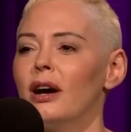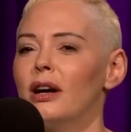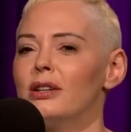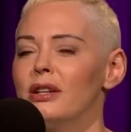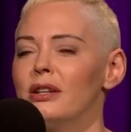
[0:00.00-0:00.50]

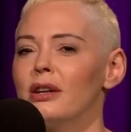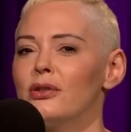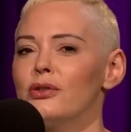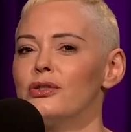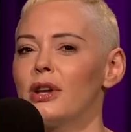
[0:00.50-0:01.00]
I didn't
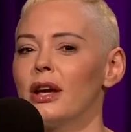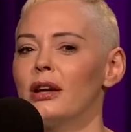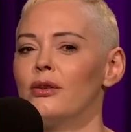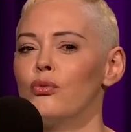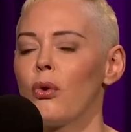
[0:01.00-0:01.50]

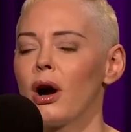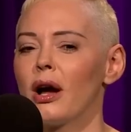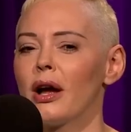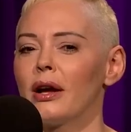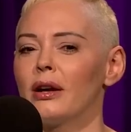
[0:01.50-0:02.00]
understand
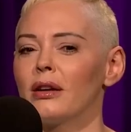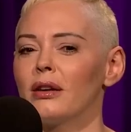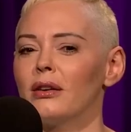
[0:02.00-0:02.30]
why